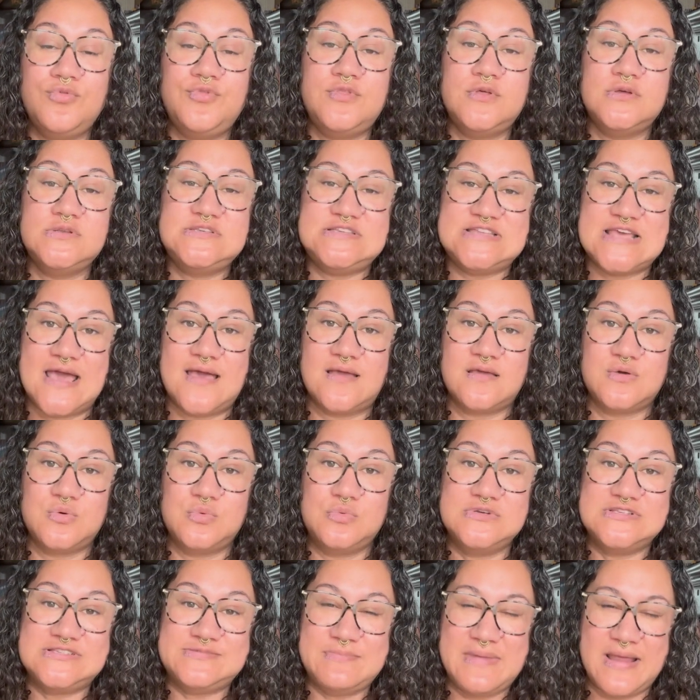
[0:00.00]
the deck
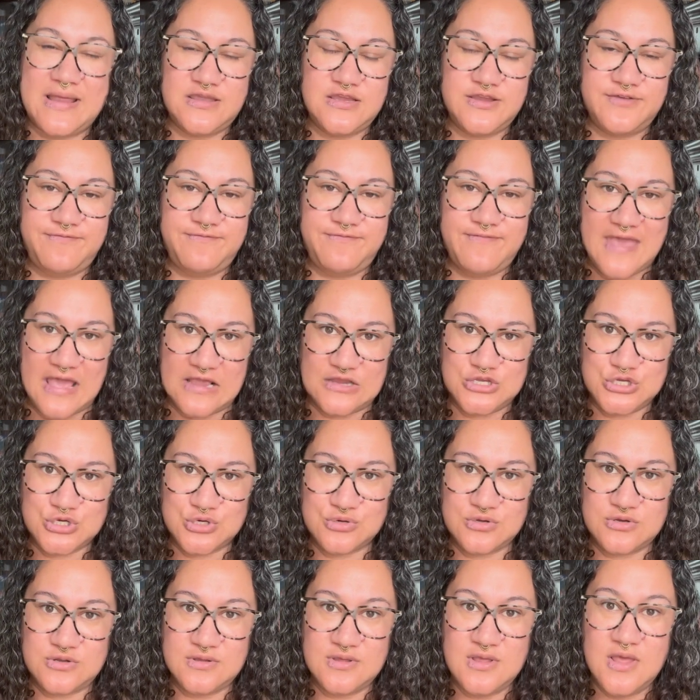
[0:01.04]
was
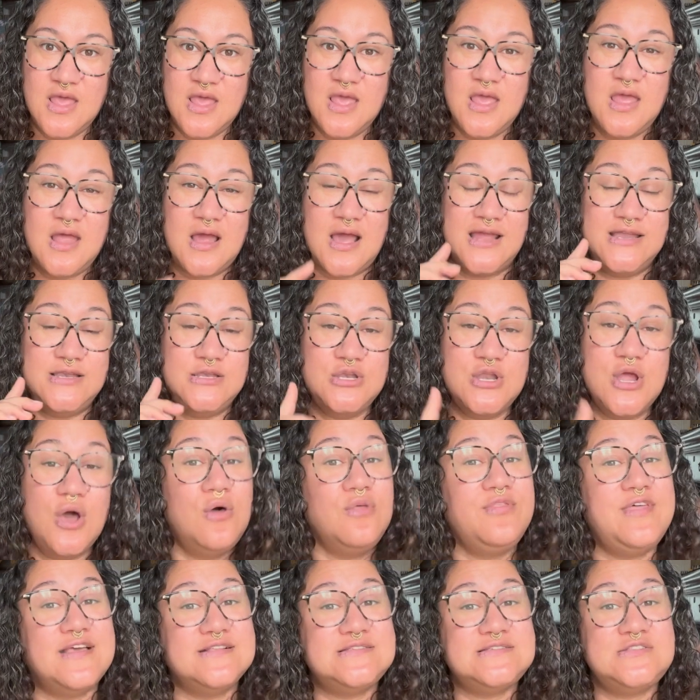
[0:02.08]
manufactured. I know
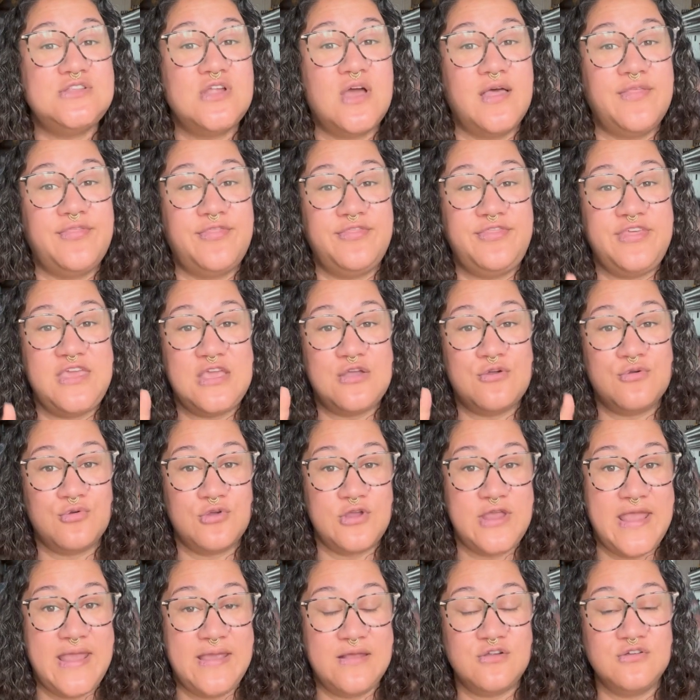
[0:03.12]
that's not the
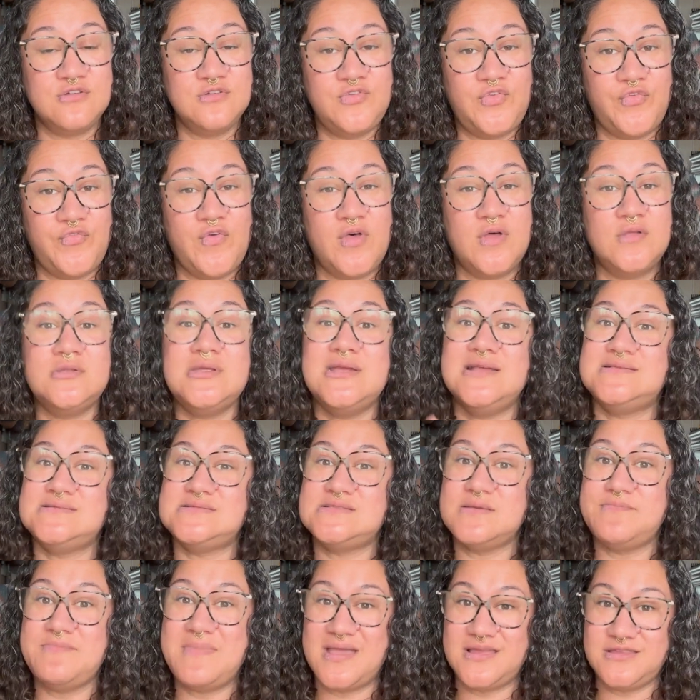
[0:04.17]
creator's fault, it's
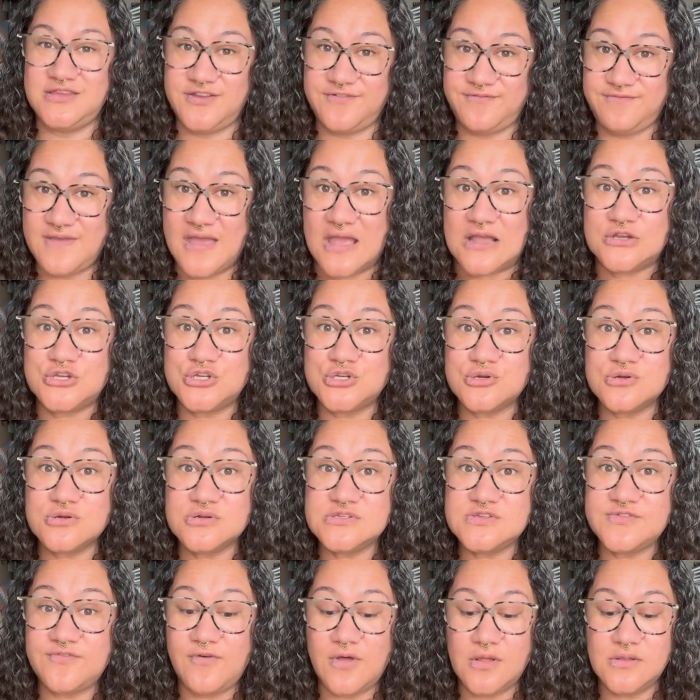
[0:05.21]
the
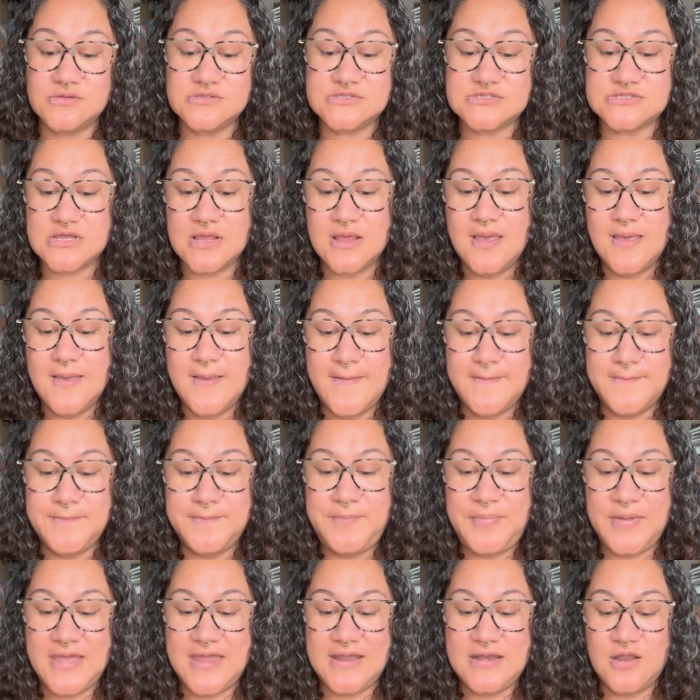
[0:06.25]
manufacturer's fault,
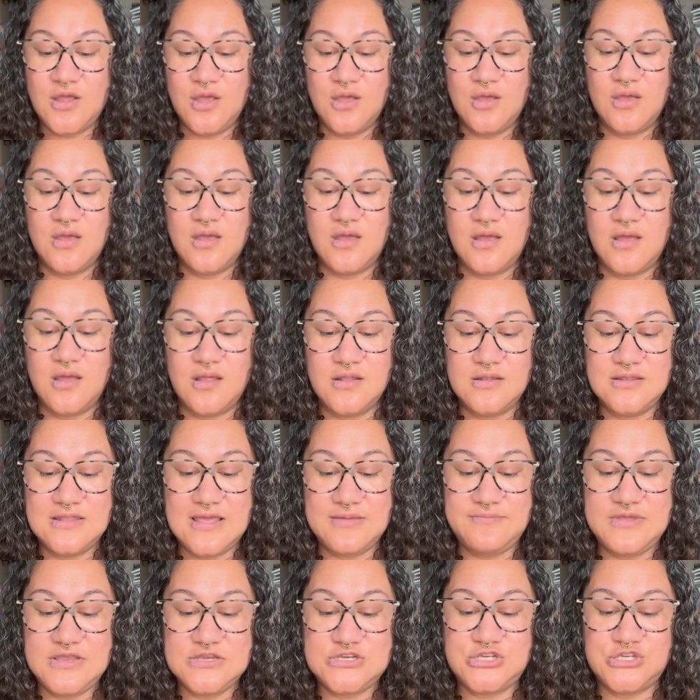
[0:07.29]
but
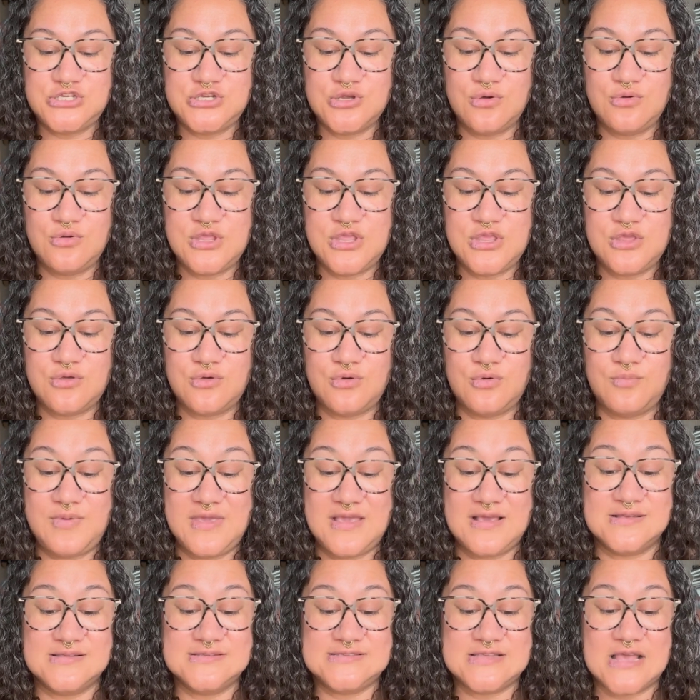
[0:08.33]
let me show you,
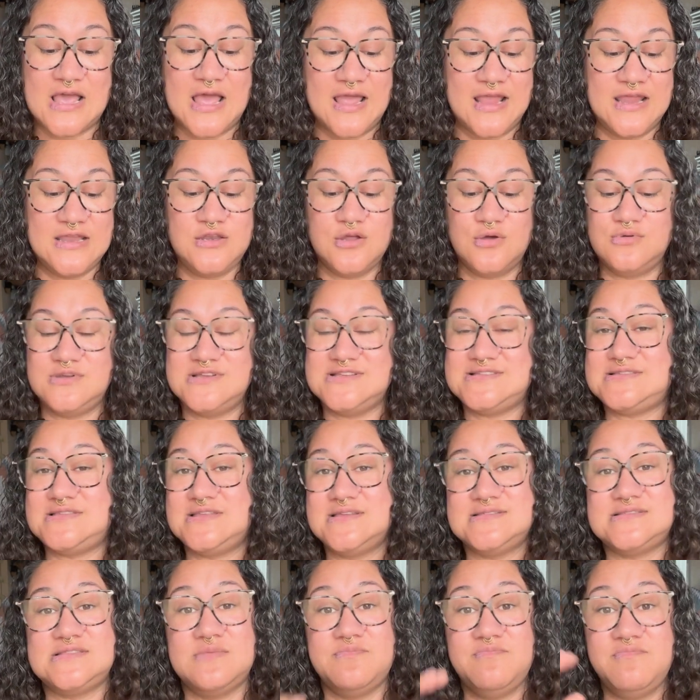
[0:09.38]
because I noticed
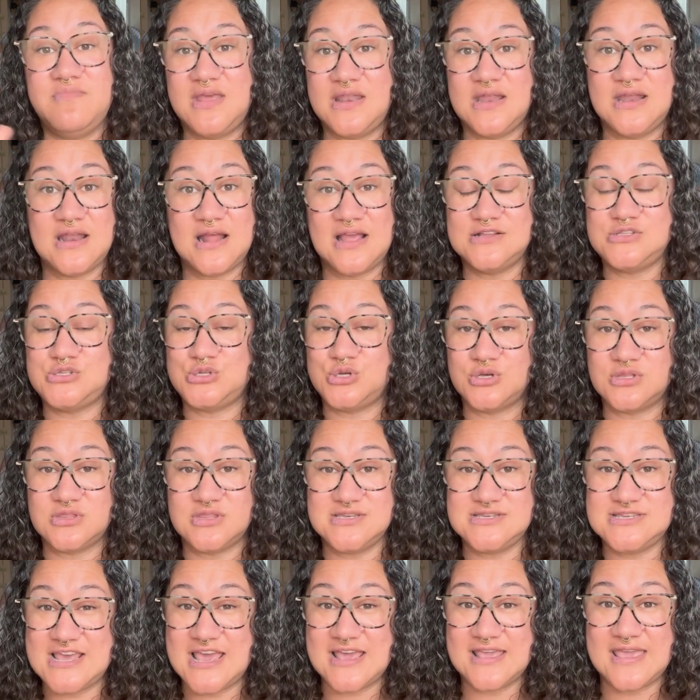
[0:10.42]
this the minute I took the
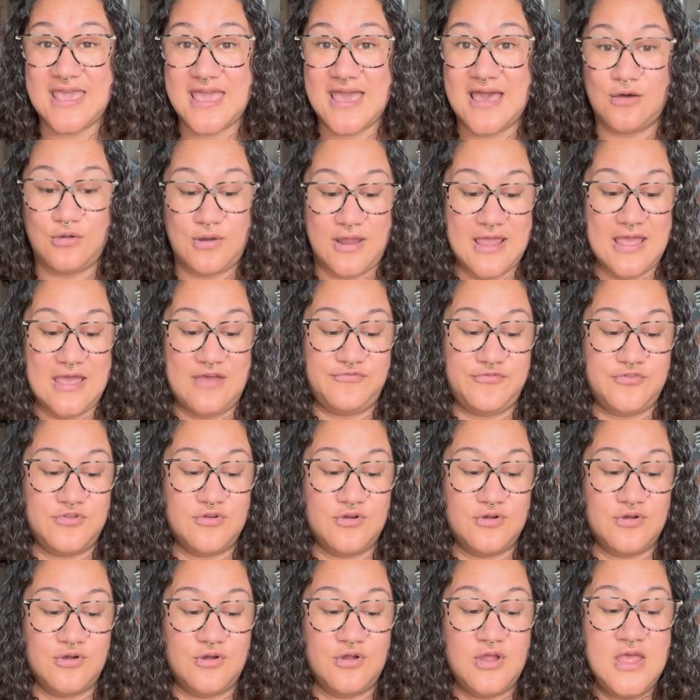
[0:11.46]
deck out
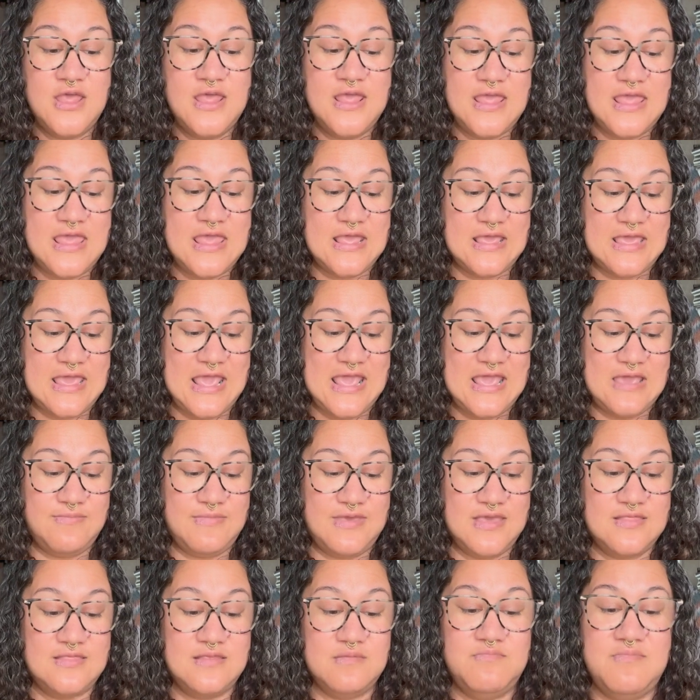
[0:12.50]
after it came
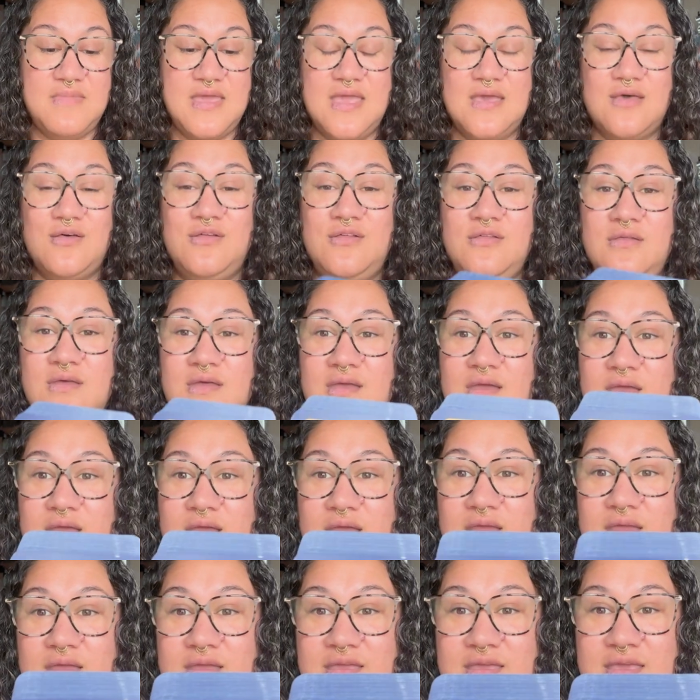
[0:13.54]
in the mail.
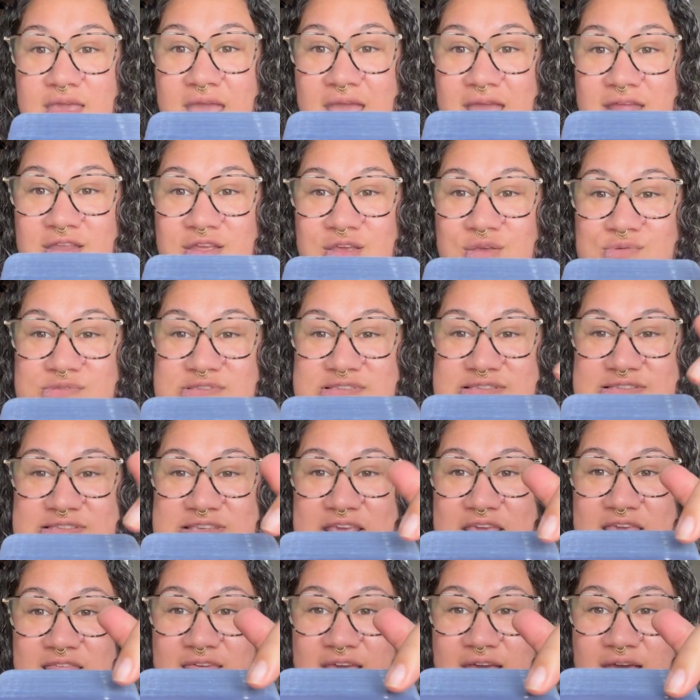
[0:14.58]
Can you
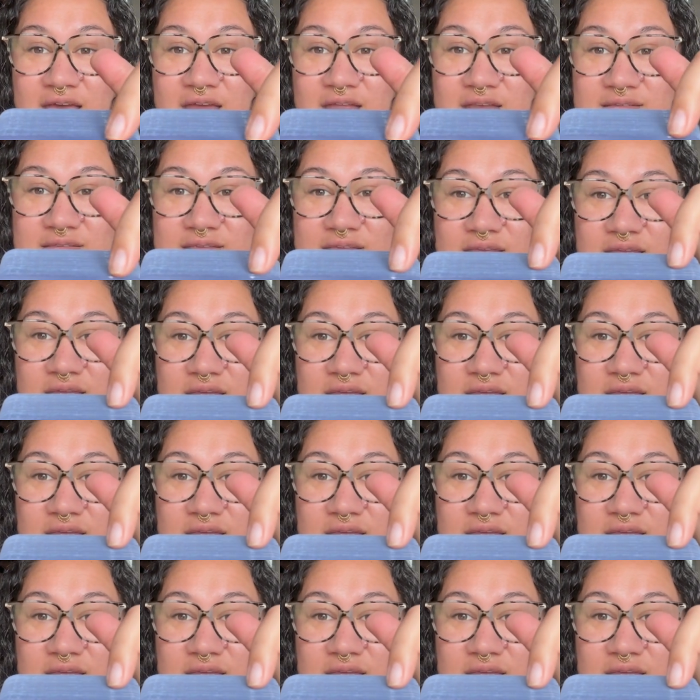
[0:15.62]
see that?